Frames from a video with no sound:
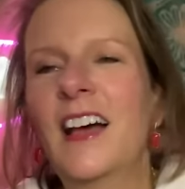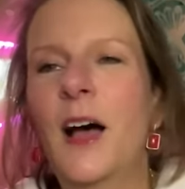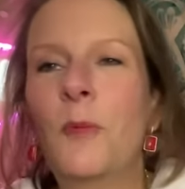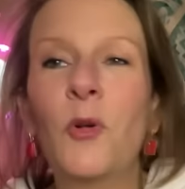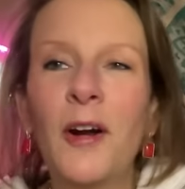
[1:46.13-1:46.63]

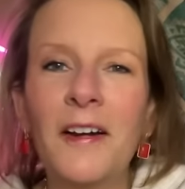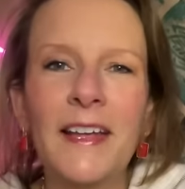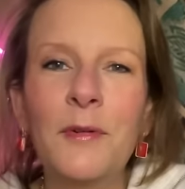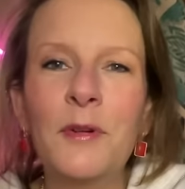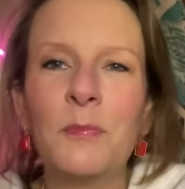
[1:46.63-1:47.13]
I'm
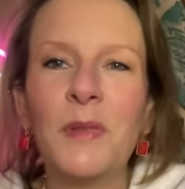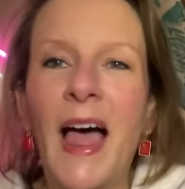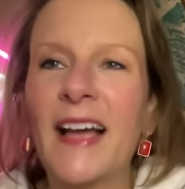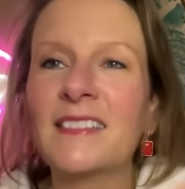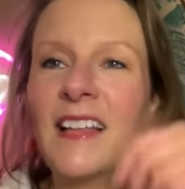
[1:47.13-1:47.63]
wearing it with
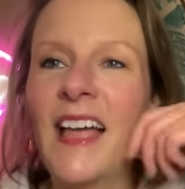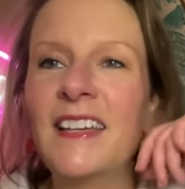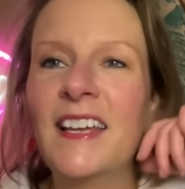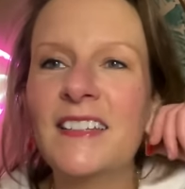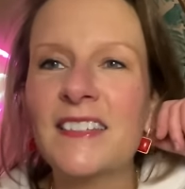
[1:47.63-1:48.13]
black
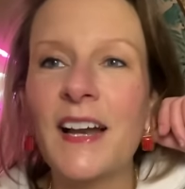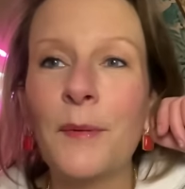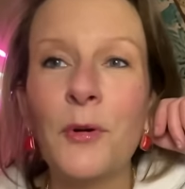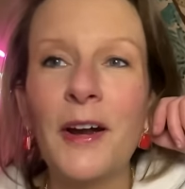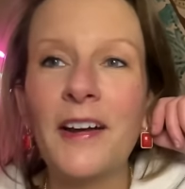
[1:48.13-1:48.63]
leggings and
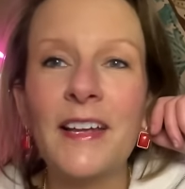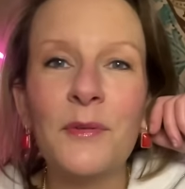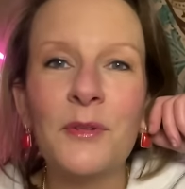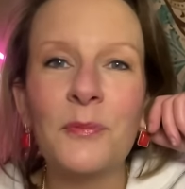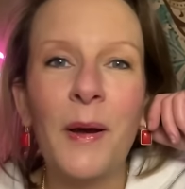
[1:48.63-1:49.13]
I'm wearing it
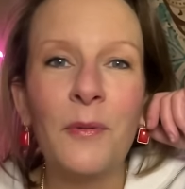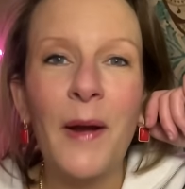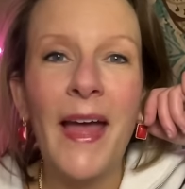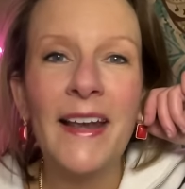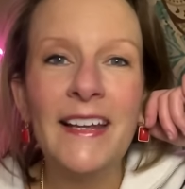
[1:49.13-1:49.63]
with my
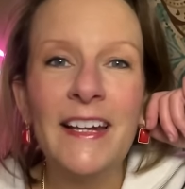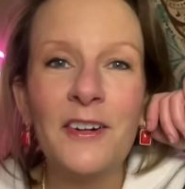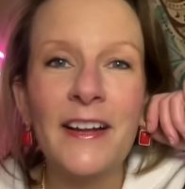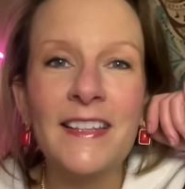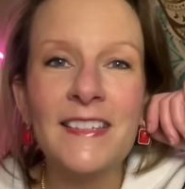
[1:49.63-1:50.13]
red
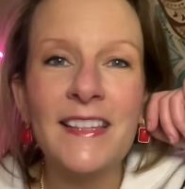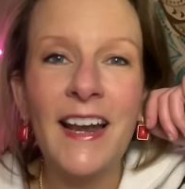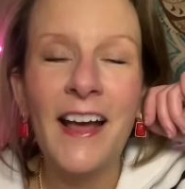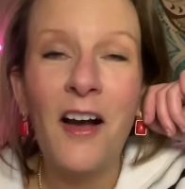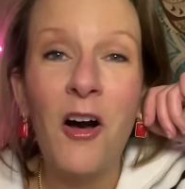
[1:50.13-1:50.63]
earrings
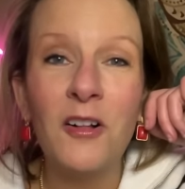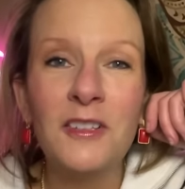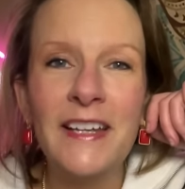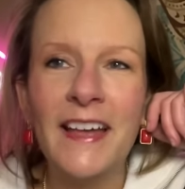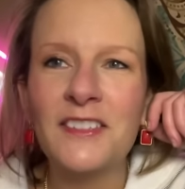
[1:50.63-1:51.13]
that I
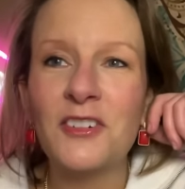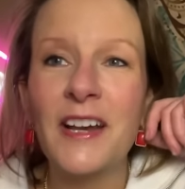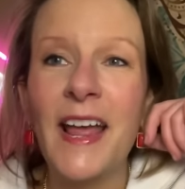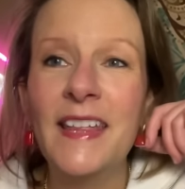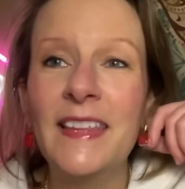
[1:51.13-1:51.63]
hauled
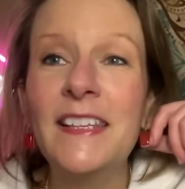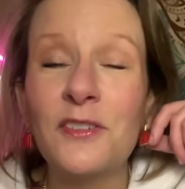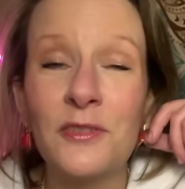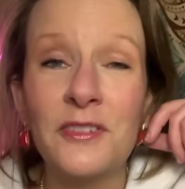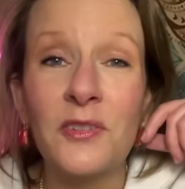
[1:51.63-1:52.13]
yesterday. These
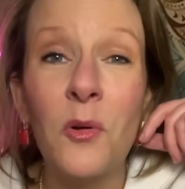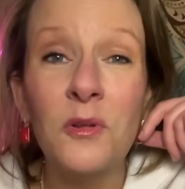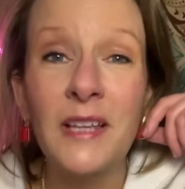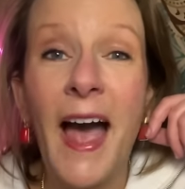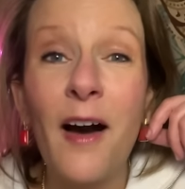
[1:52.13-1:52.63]
are
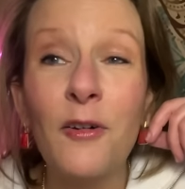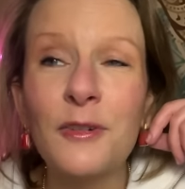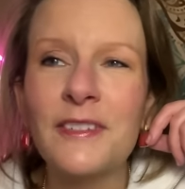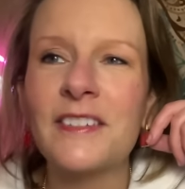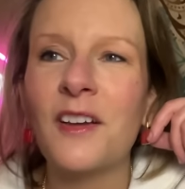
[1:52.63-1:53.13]
sold
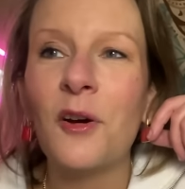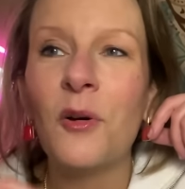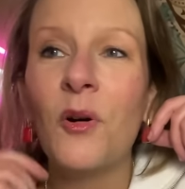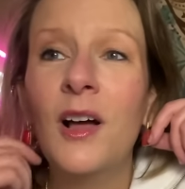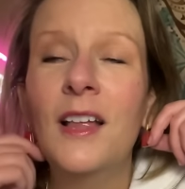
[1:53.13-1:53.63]
out,
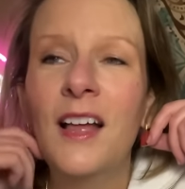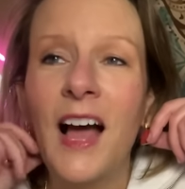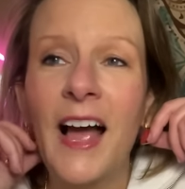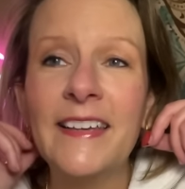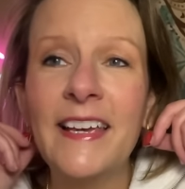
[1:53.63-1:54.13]
so
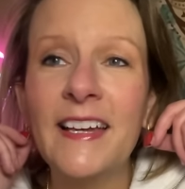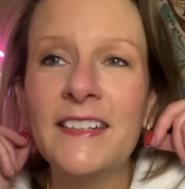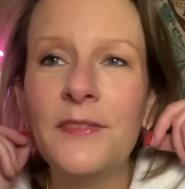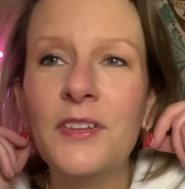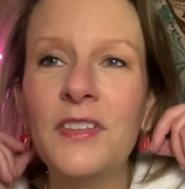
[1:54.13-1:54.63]
I
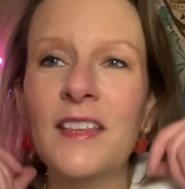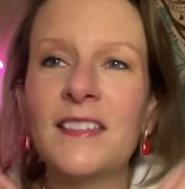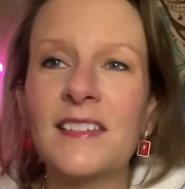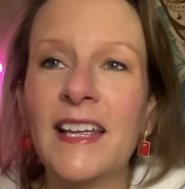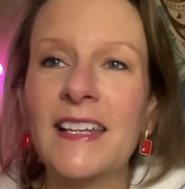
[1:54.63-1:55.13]
can't give you
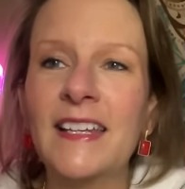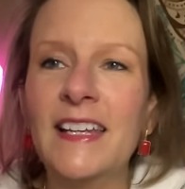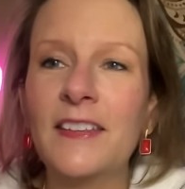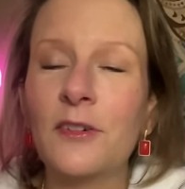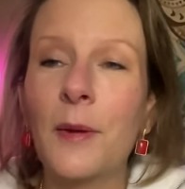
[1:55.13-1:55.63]
this link
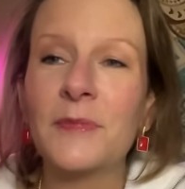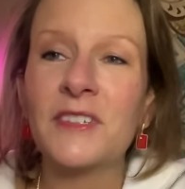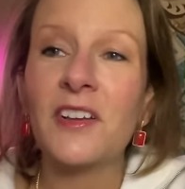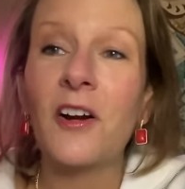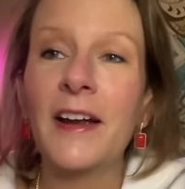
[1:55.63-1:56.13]
either. I'm
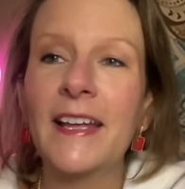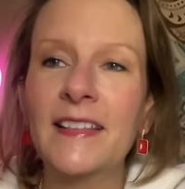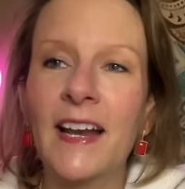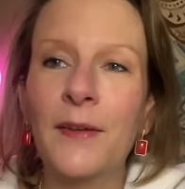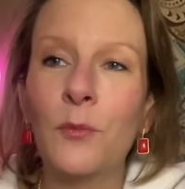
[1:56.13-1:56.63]
sorry.
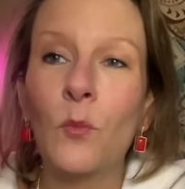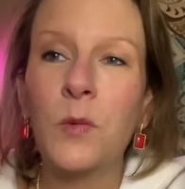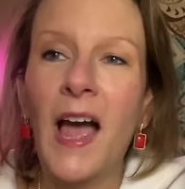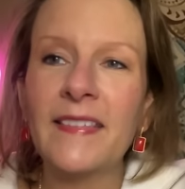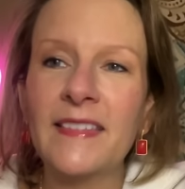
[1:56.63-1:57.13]
And then I've
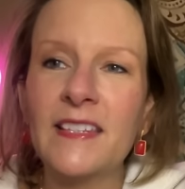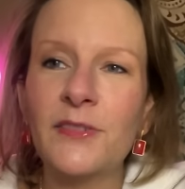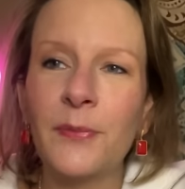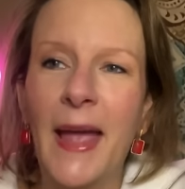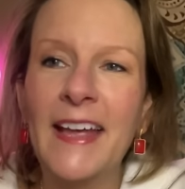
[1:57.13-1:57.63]
got this
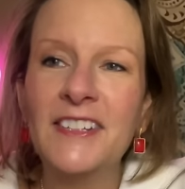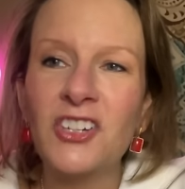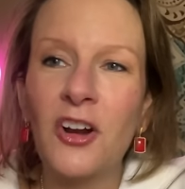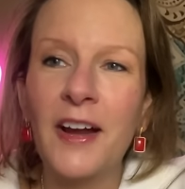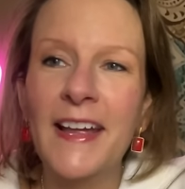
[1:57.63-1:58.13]
from
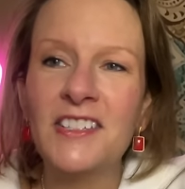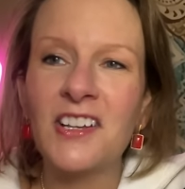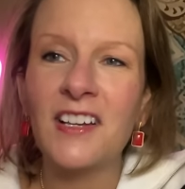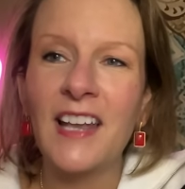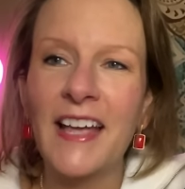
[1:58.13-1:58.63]
HRH
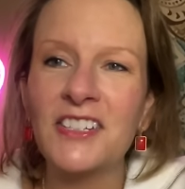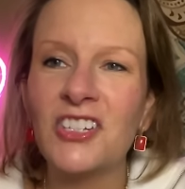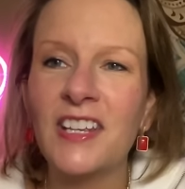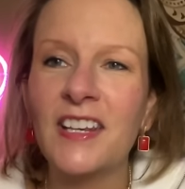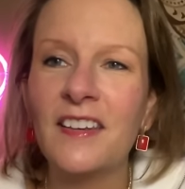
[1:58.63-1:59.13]

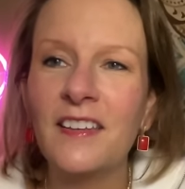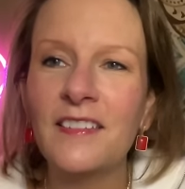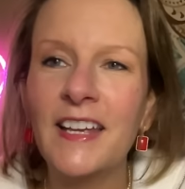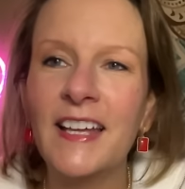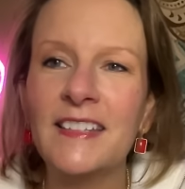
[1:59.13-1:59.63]
Collection.
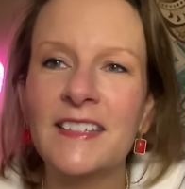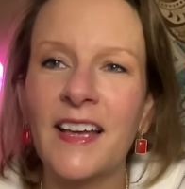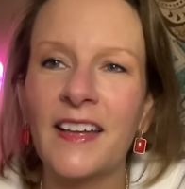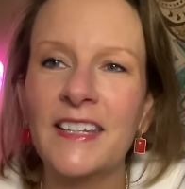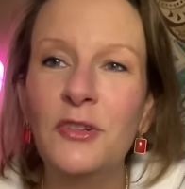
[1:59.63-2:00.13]
It's
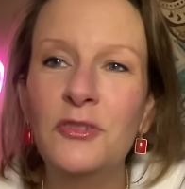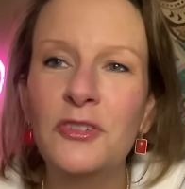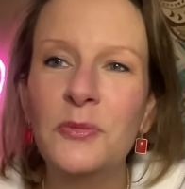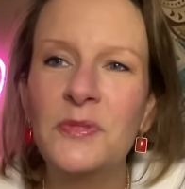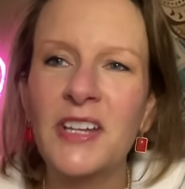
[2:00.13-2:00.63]
a
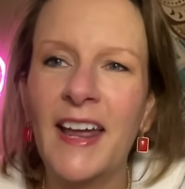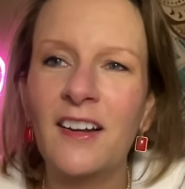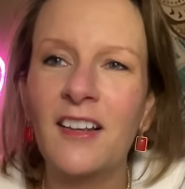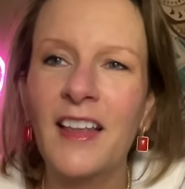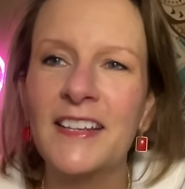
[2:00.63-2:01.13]
YouTube
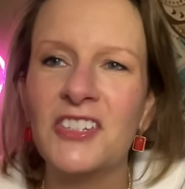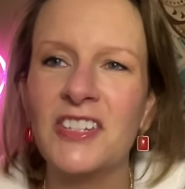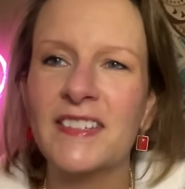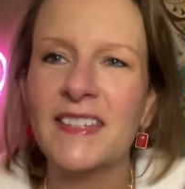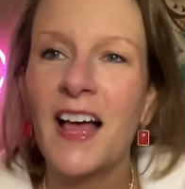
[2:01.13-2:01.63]
channel and
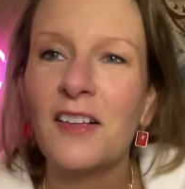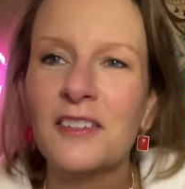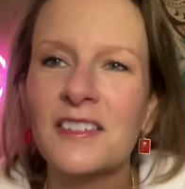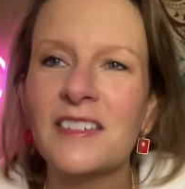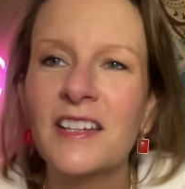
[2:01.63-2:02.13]
she
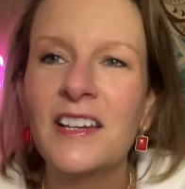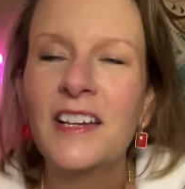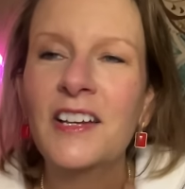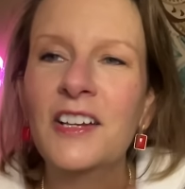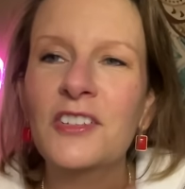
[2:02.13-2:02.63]
sells
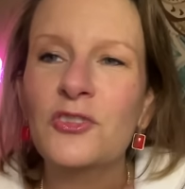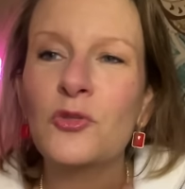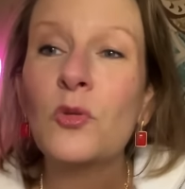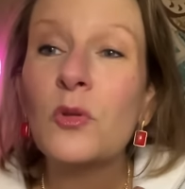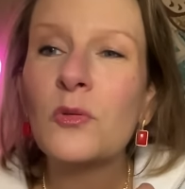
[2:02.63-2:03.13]

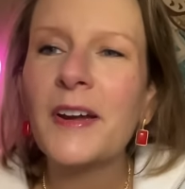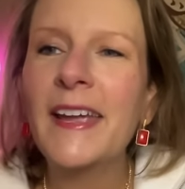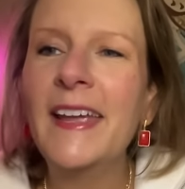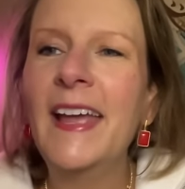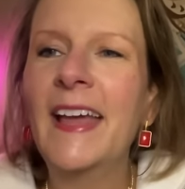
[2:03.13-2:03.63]

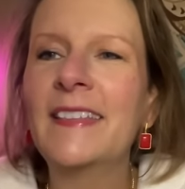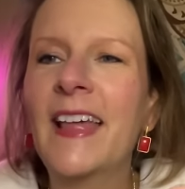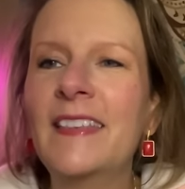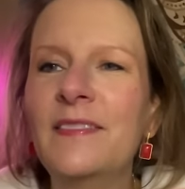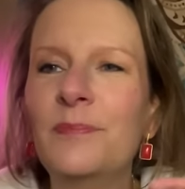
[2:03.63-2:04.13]
jewelry. And
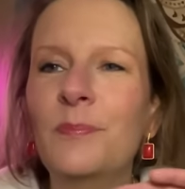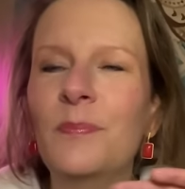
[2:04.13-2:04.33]
then